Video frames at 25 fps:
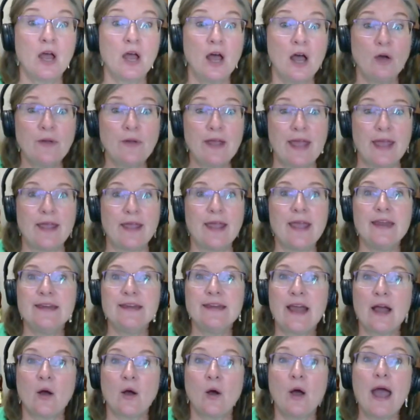Okay,
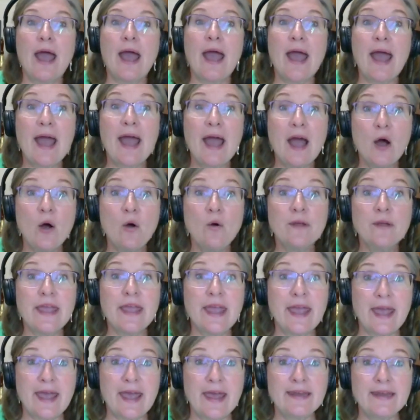now, how
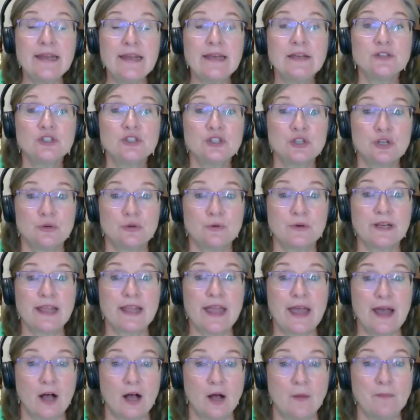can tutoring
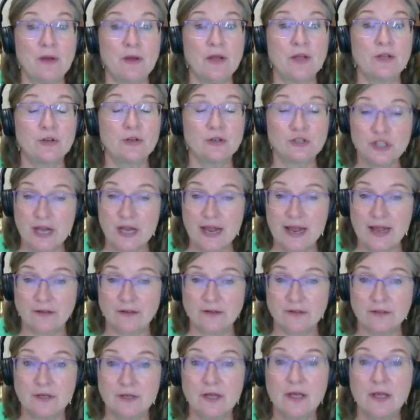help your child